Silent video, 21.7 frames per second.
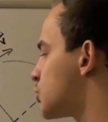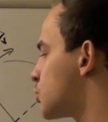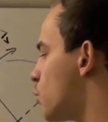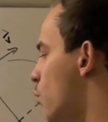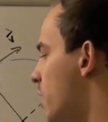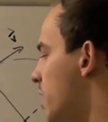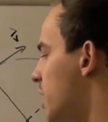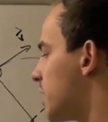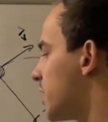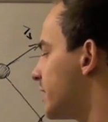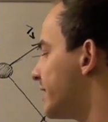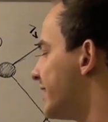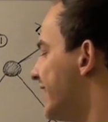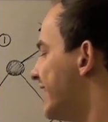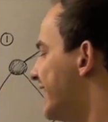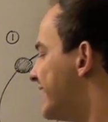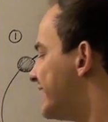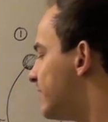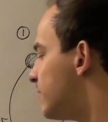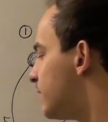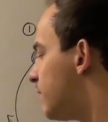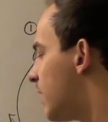squared
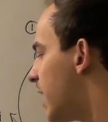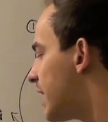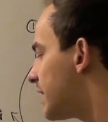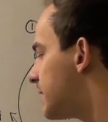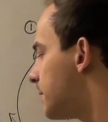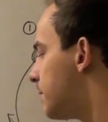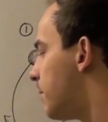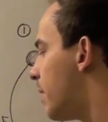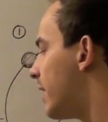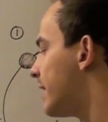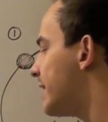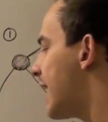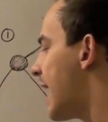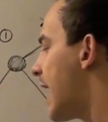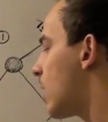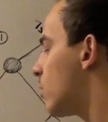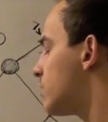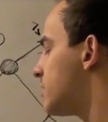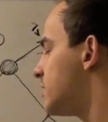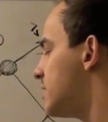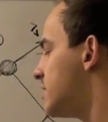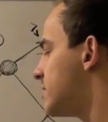divided by
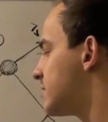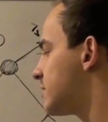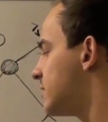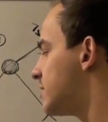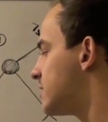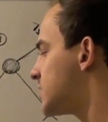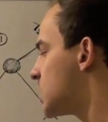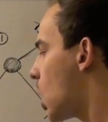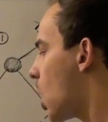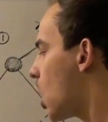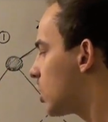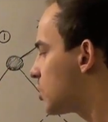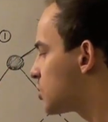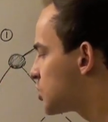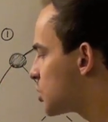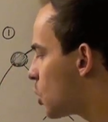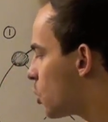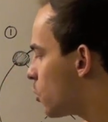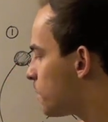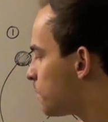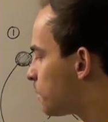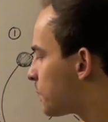our distance r.
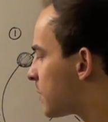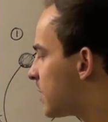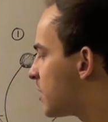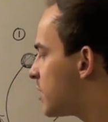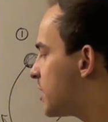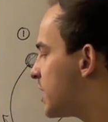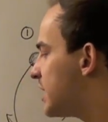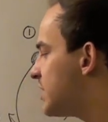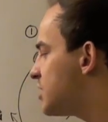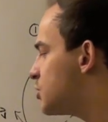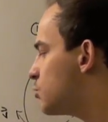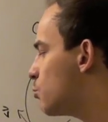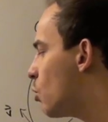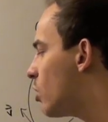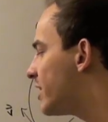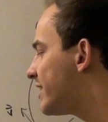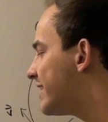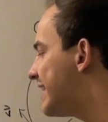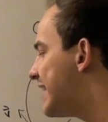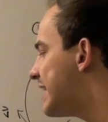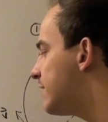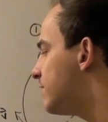So this
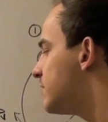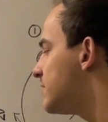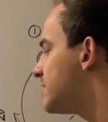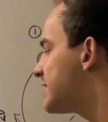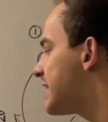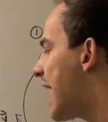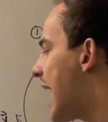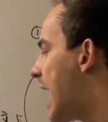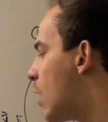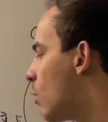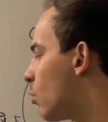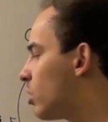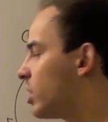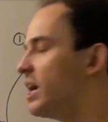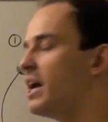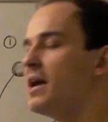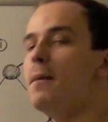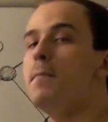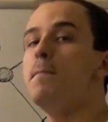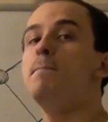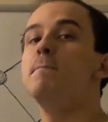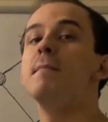will give us
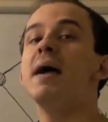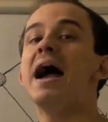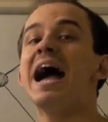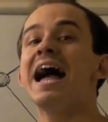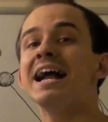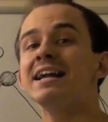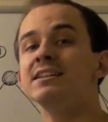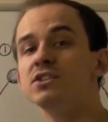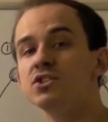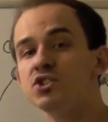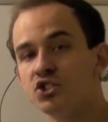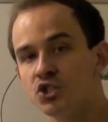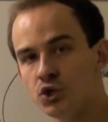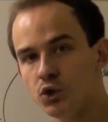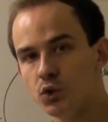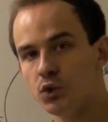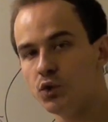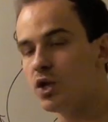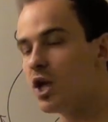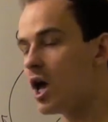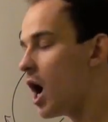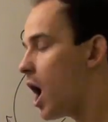our
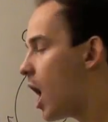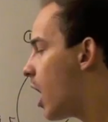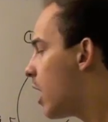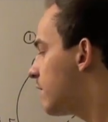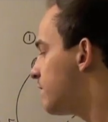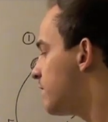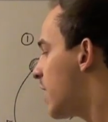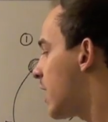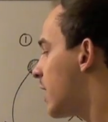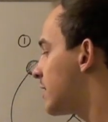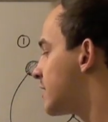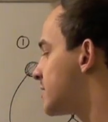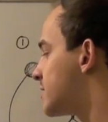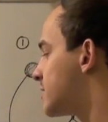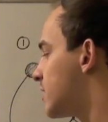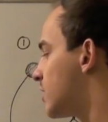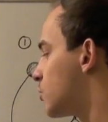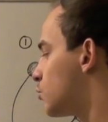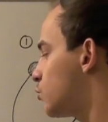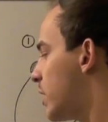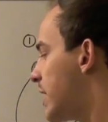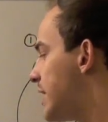magnitude of our
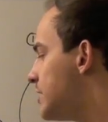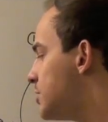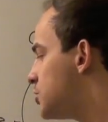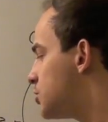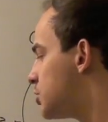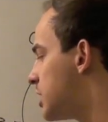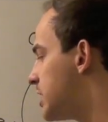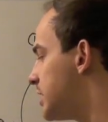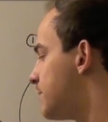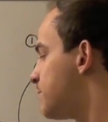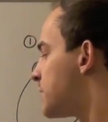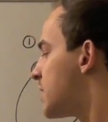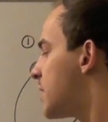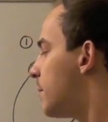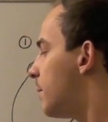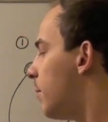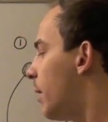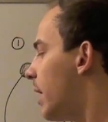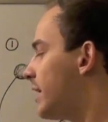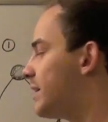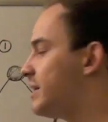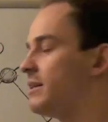acceleration,
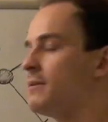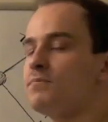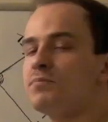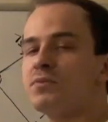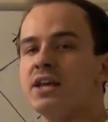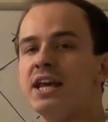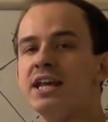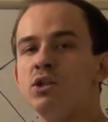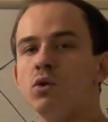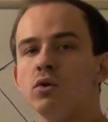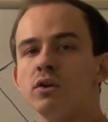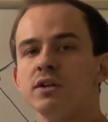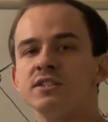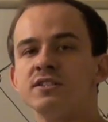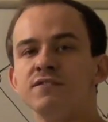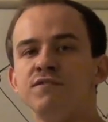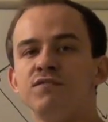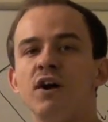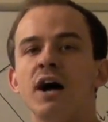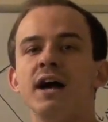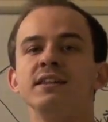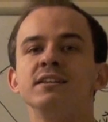but in order to
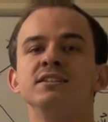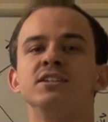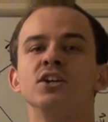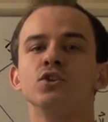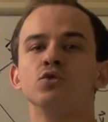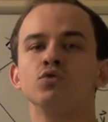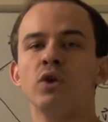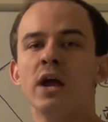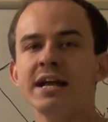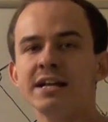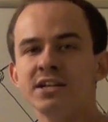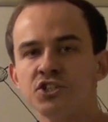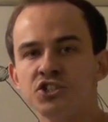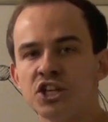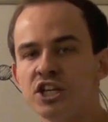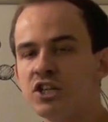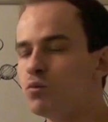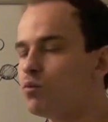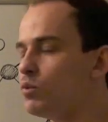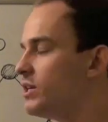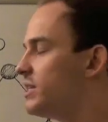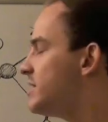find the
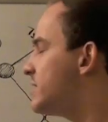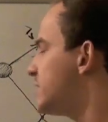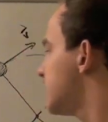direction, we